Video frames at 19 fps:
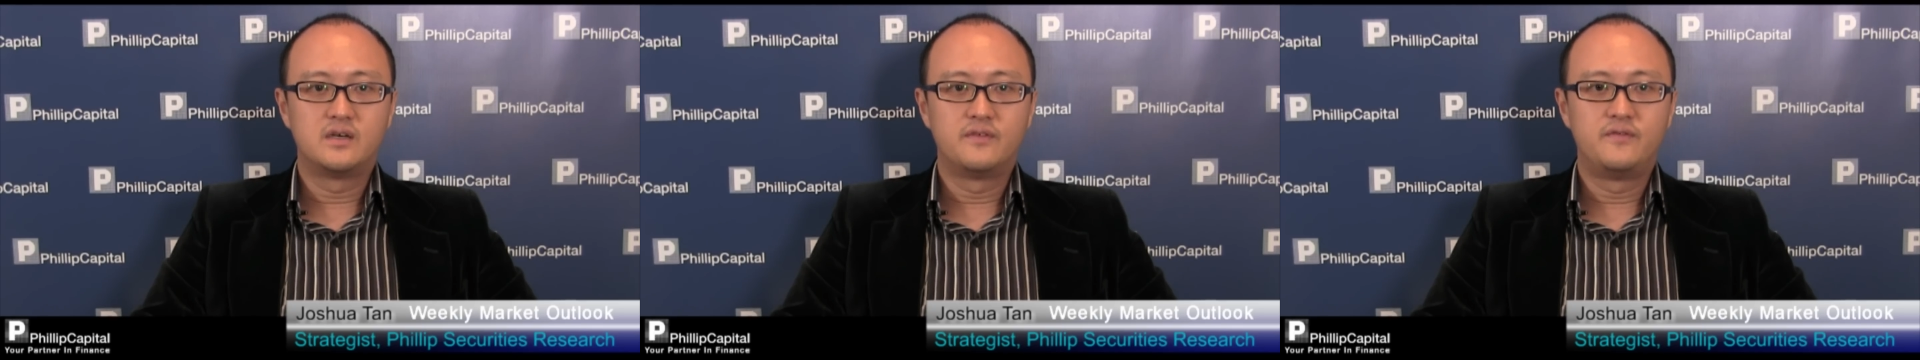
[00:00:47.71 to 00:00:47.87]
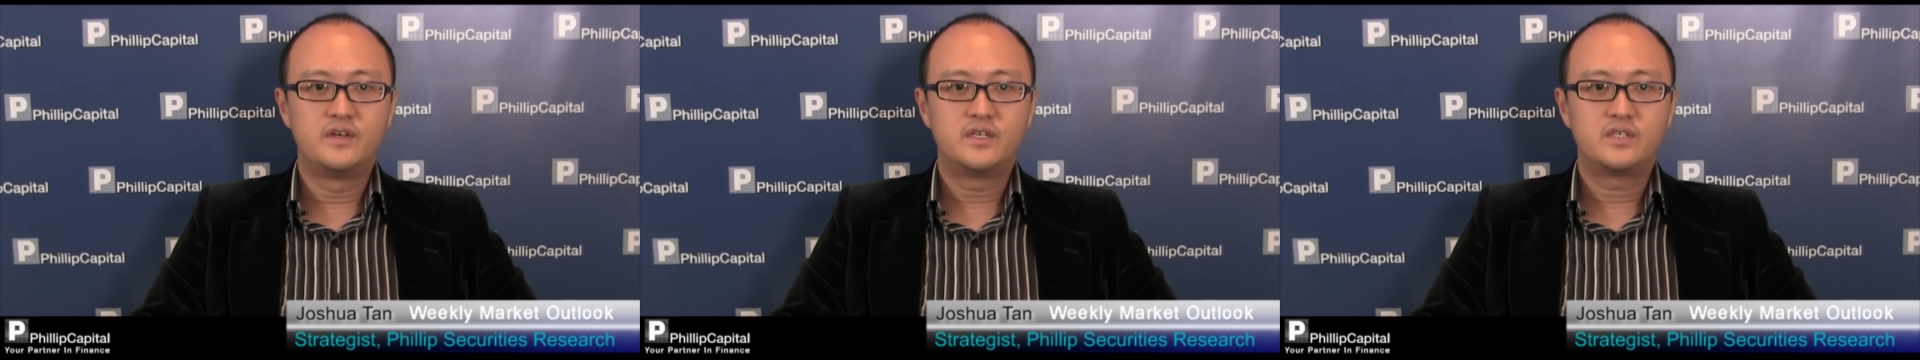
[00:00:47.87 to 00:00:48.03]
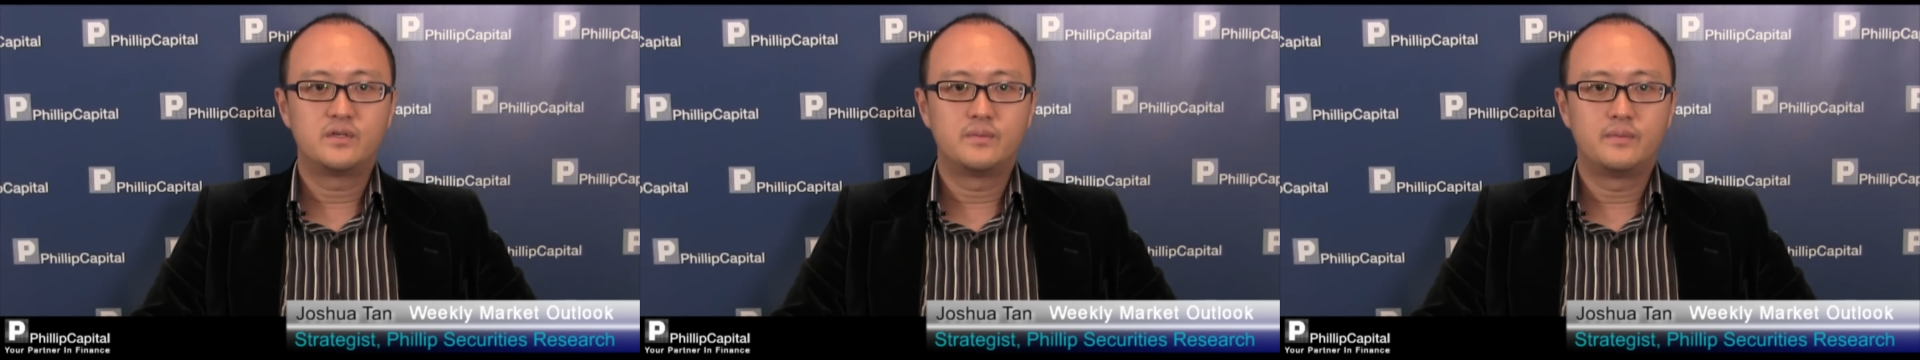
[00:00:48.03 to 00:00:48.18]

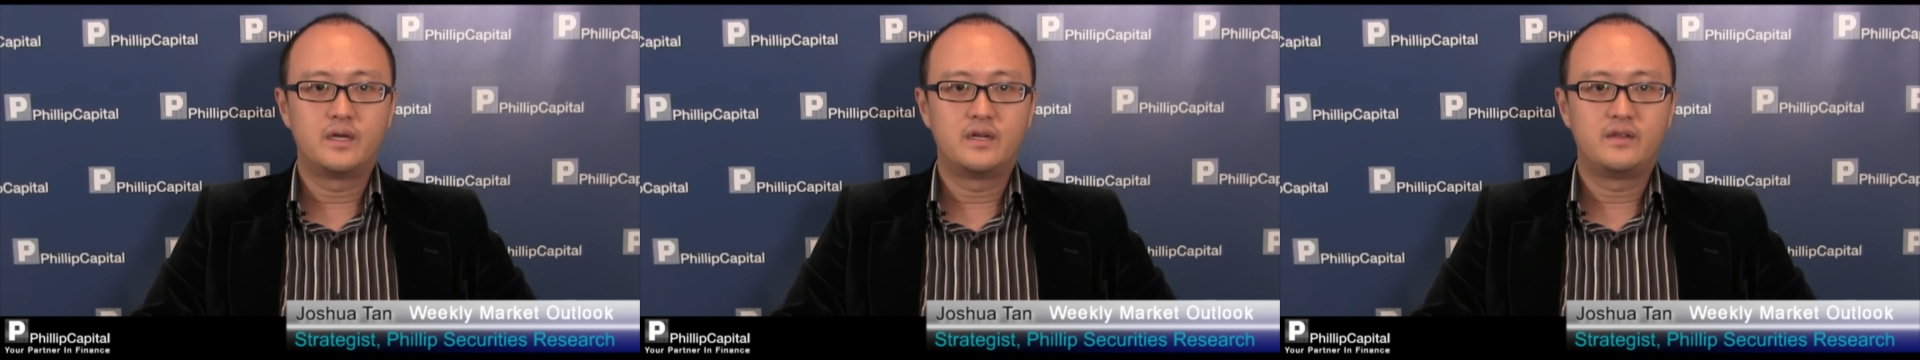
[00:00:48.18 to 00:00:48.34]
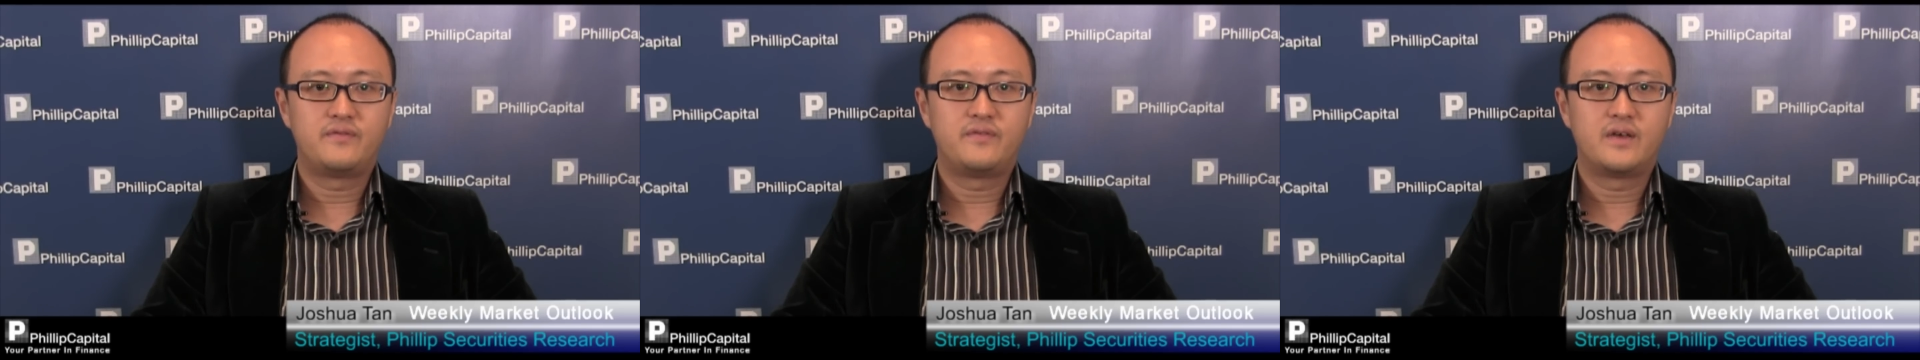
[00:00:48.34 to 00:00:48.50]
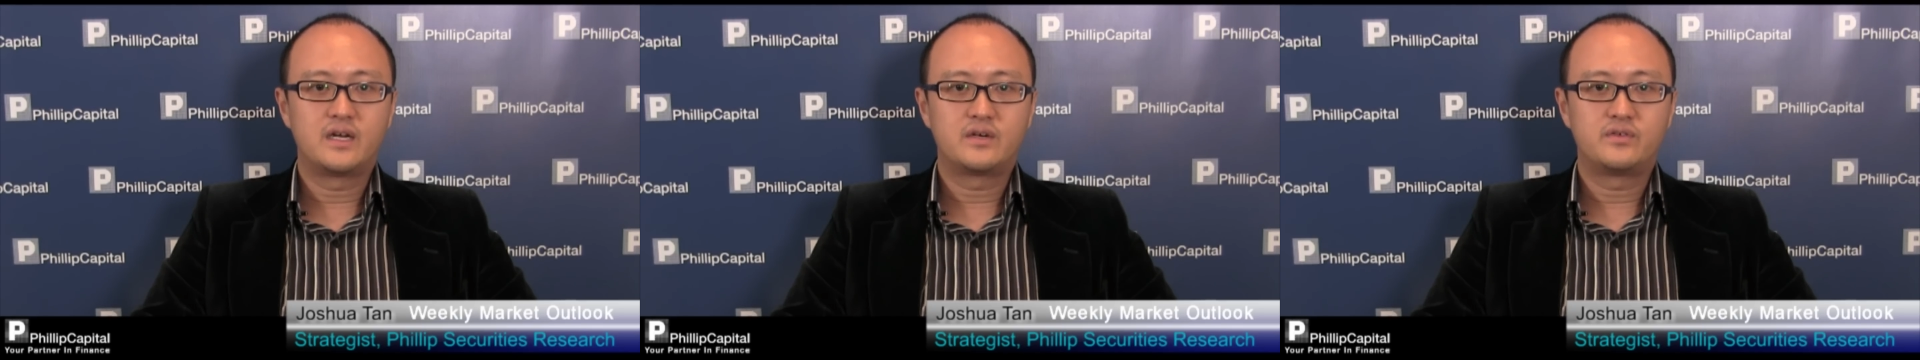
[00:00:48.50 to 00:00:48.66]
official
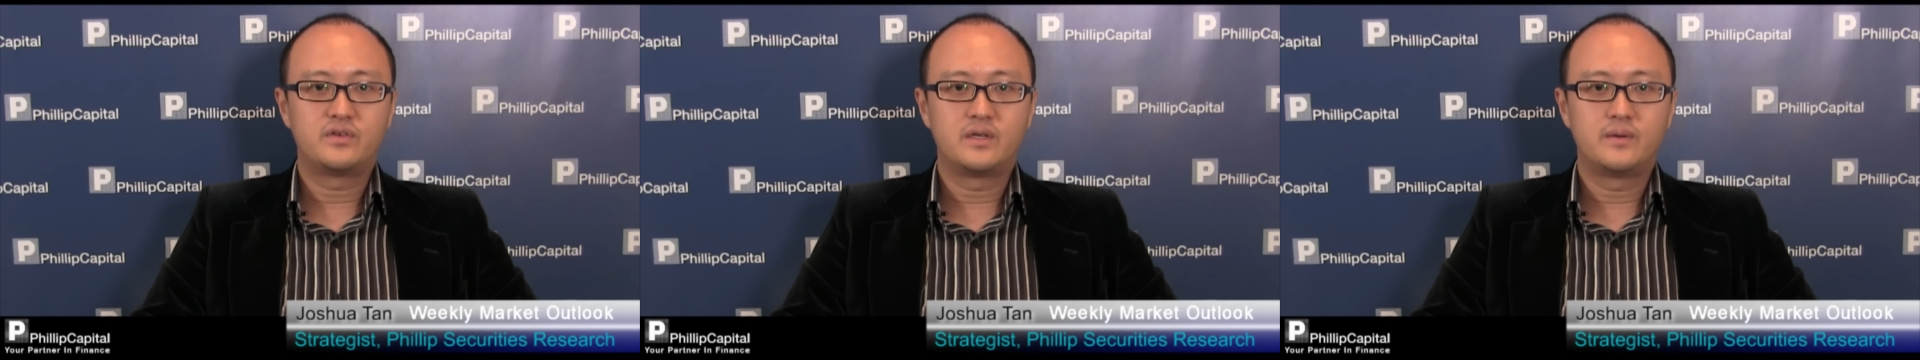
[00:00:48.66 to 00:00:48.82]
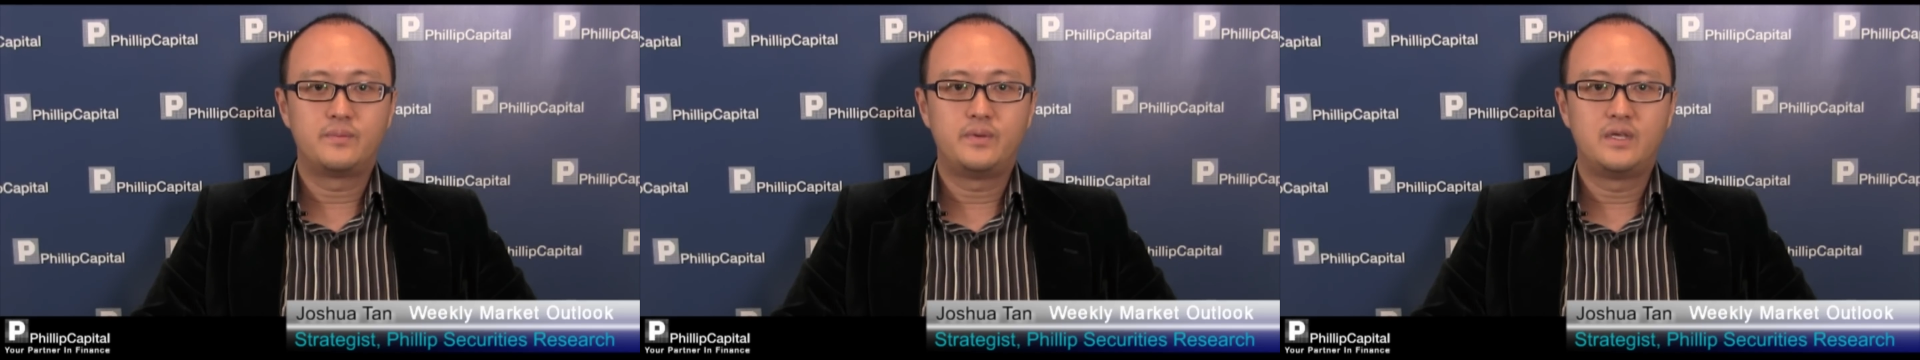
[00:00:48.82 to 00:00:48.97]
manufacturing